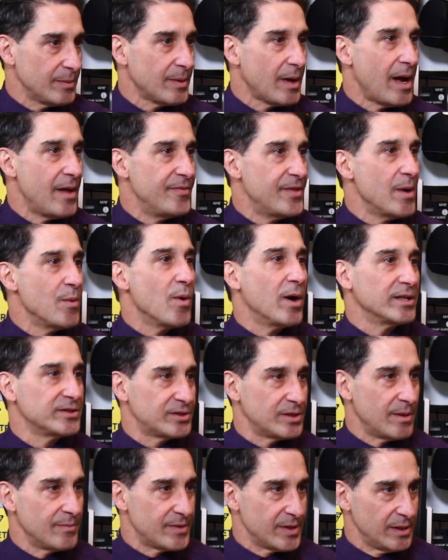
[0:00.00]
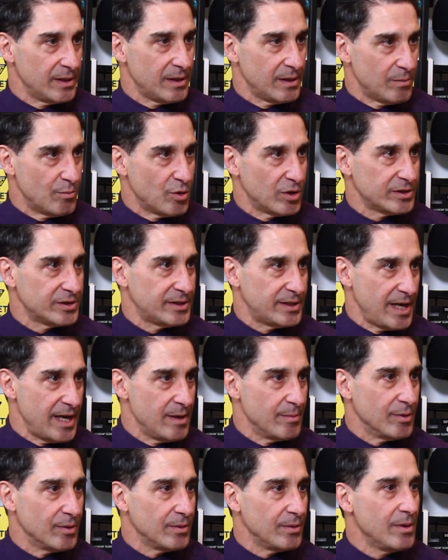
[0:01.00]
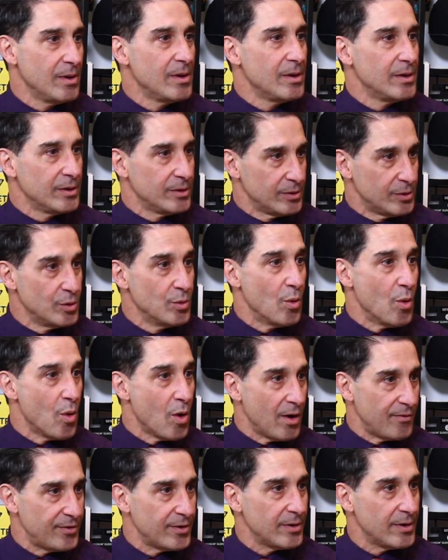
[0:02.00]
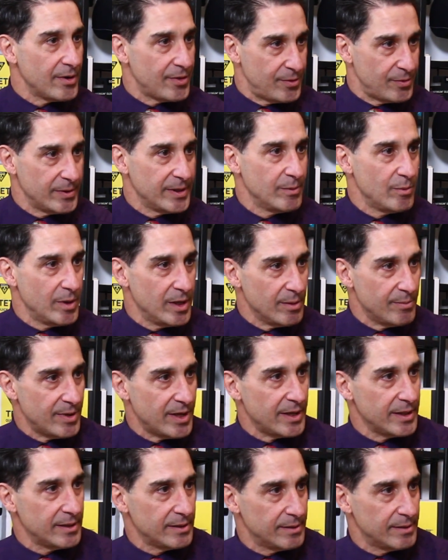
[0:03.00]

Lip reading: And they want something a little more stable. You offer a three-wheel bike?